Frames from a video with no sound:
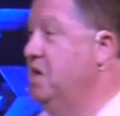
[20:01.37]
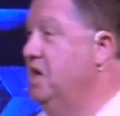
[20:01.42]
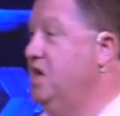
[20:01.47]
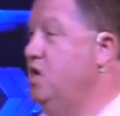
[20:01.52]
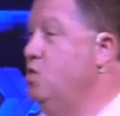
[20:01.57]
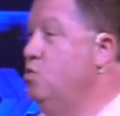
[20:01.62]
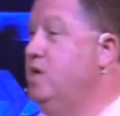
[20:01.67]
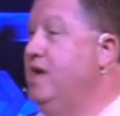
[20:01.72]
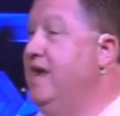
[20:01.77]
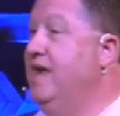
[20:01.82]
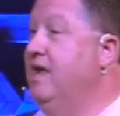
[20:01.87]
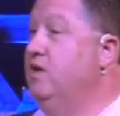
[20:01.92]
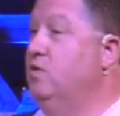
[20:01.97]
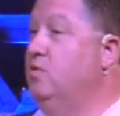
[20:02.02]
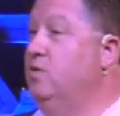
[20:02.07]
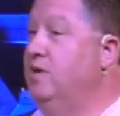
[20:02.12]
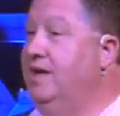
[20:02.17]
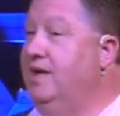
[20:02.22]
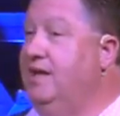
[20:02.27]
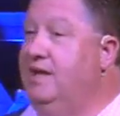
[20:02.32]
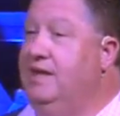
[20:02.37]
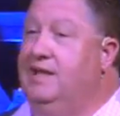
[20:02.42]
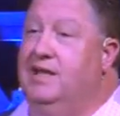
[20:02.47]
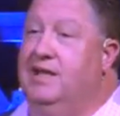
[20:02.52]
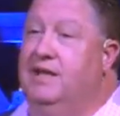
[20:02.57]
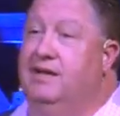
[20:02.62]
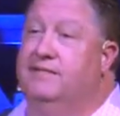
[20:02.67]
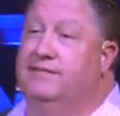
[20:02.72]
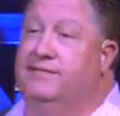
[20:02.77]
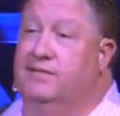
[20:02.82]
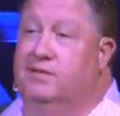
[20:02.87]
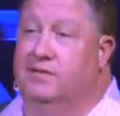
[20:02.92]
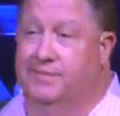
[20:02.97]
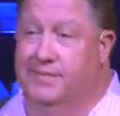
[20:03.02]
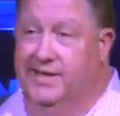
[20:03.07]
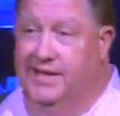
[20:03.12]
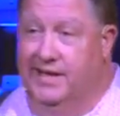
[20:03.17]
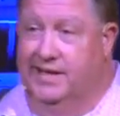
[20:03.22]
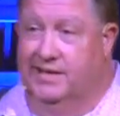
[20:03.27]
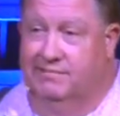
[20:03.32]
You can't do anything for
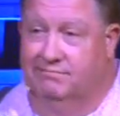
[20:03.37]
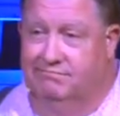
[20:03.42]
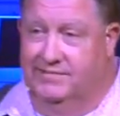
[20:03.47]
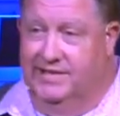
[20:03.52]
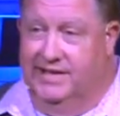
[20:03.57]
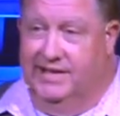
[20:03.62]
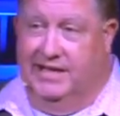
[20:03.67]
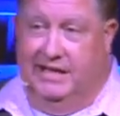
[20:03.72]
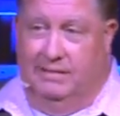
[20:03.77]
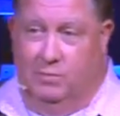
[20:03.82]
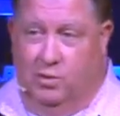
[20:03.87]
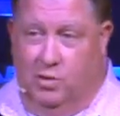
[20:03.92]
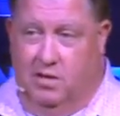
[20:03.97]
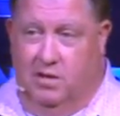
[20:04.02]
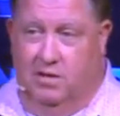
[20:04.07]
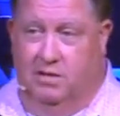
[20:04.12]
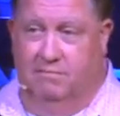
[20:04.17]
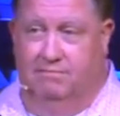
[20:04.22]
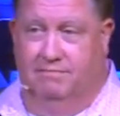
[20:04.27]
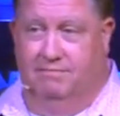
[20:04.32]
me anymore.